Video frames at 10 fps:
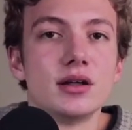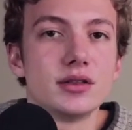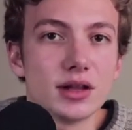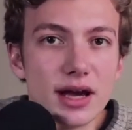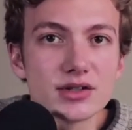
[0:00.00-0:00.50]

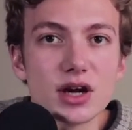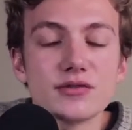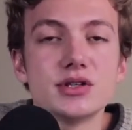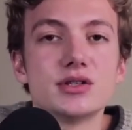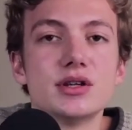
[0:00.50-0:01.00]
the last
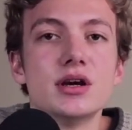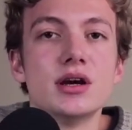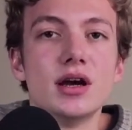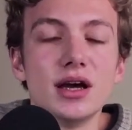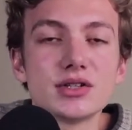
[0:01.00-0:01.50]
offseason,
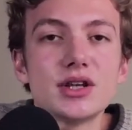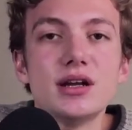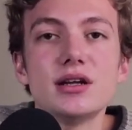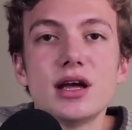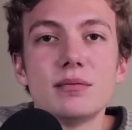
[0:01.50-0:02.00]

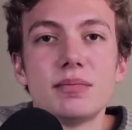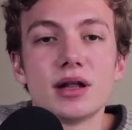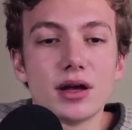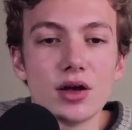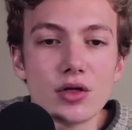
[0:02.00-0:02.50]
extended Dan
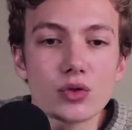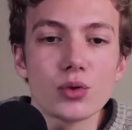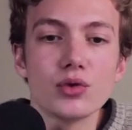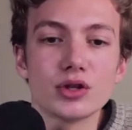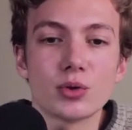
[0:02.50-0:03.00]
Bailey
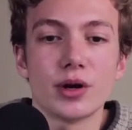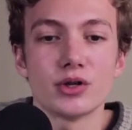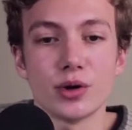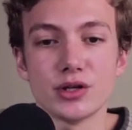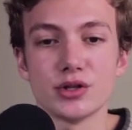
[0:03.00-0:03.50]
through the
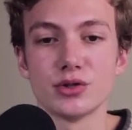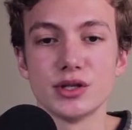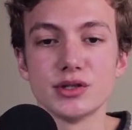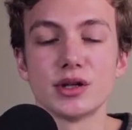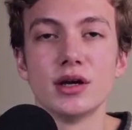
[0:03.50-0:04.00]
2022
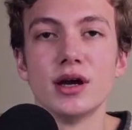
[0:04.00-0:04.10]
season,